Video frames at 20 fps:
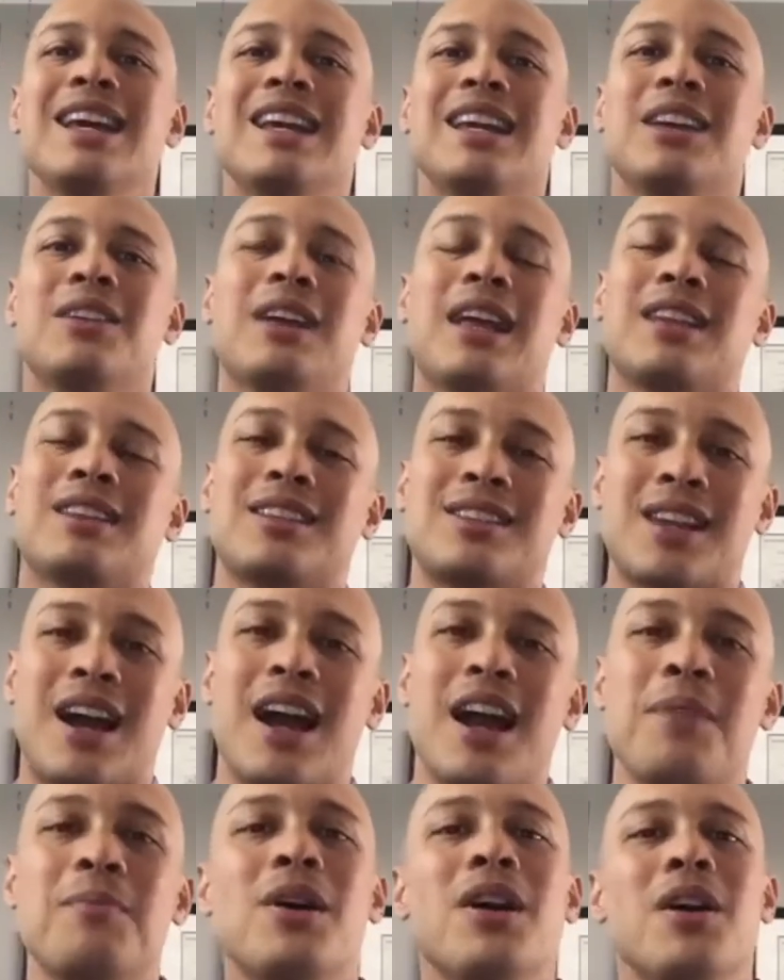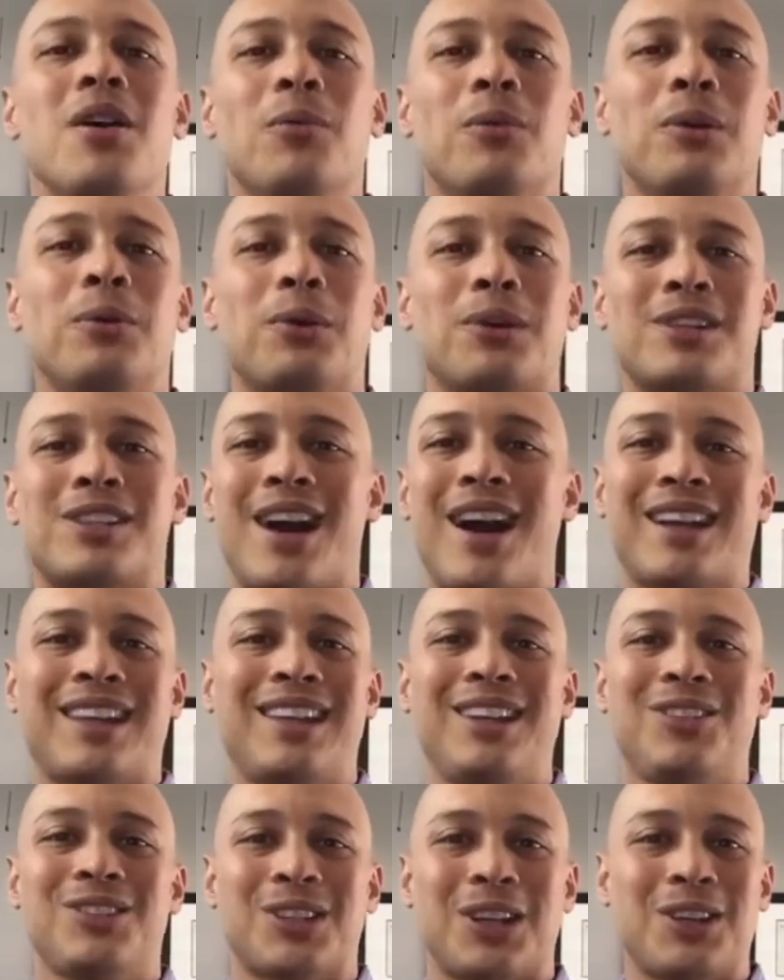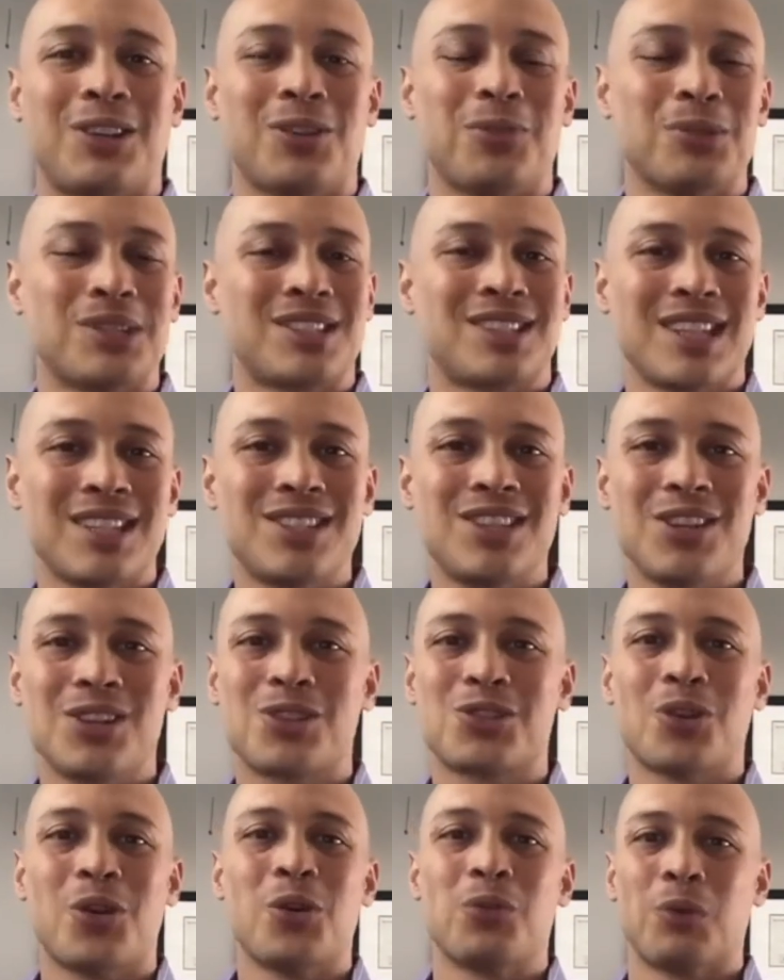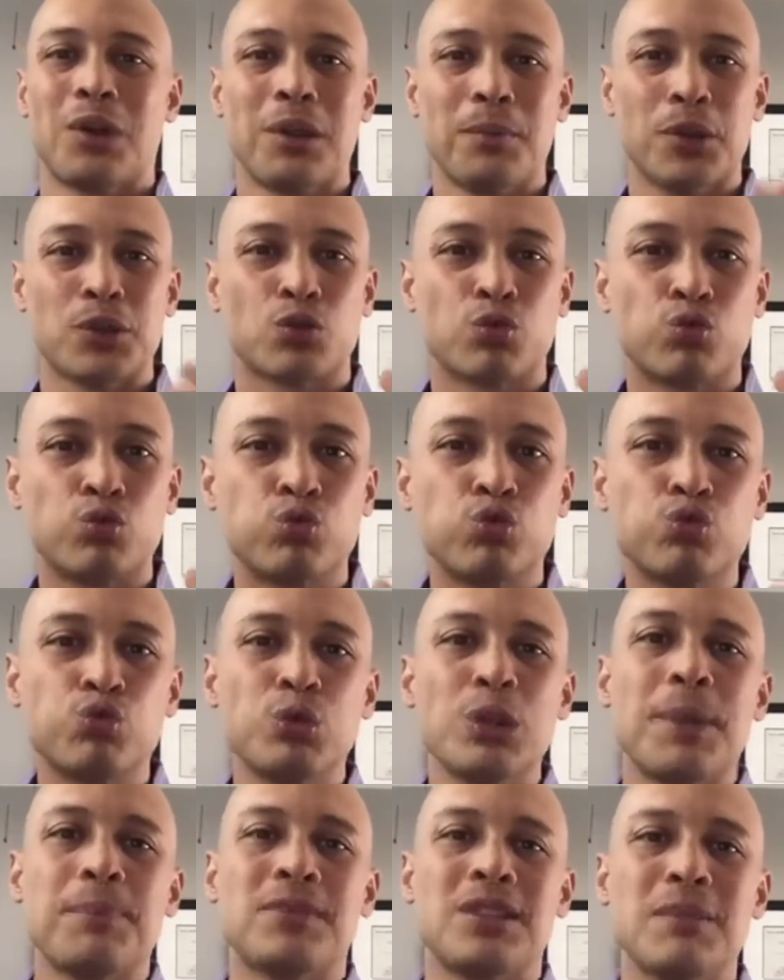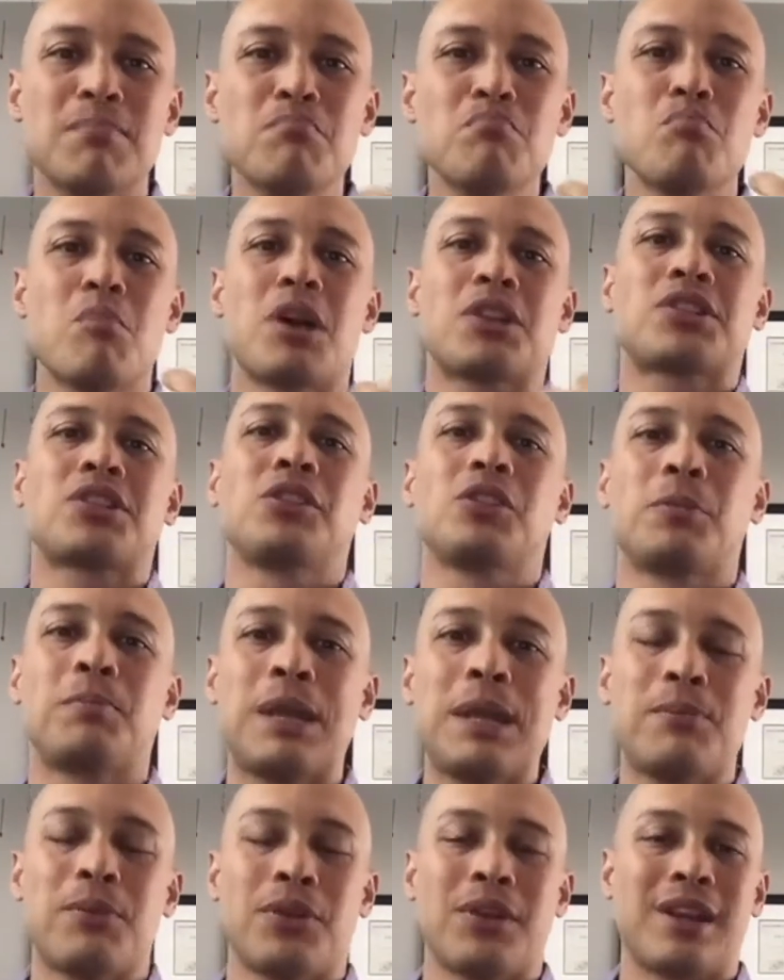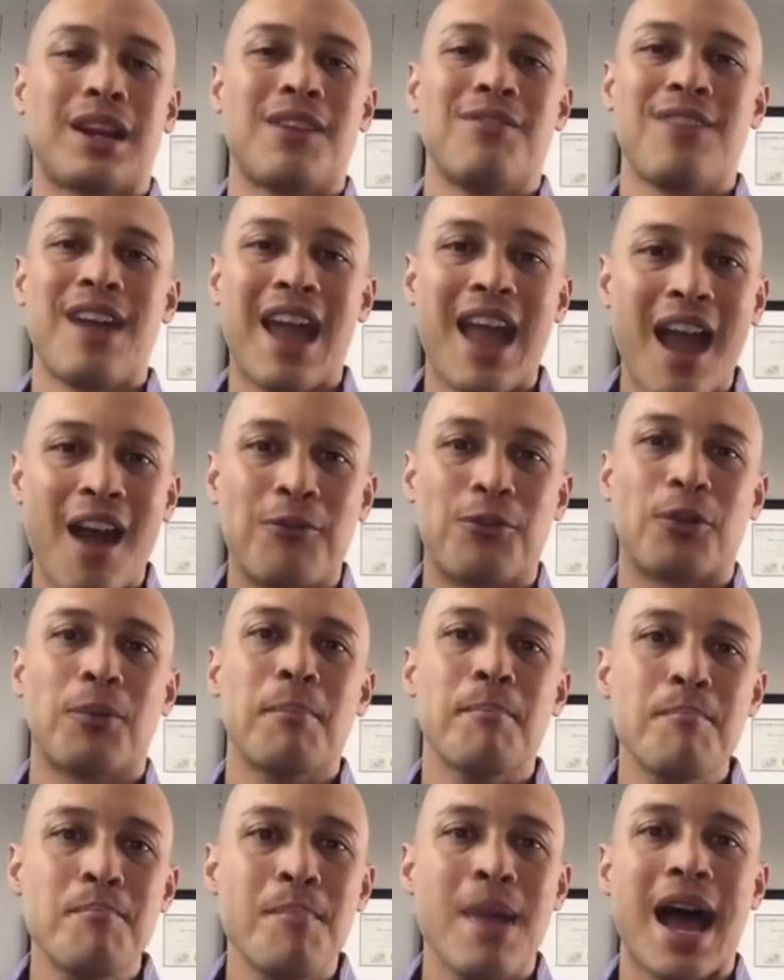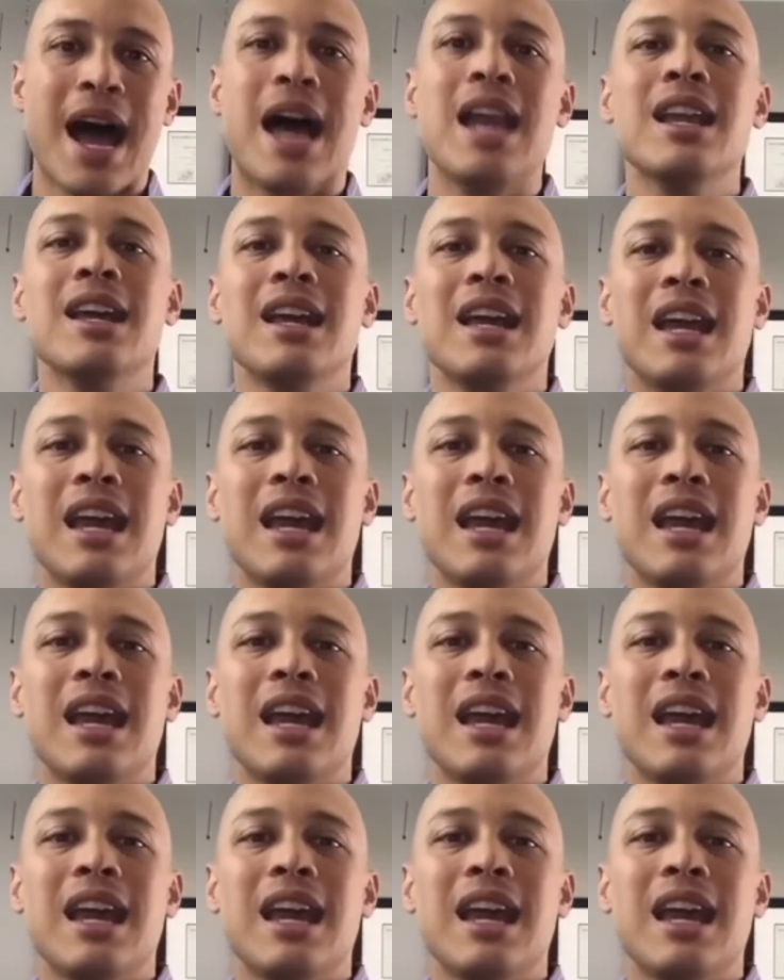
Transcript: At the time when we were talking, he was like almost 60 years old, one of the most ripped and muscular people that I've ever met.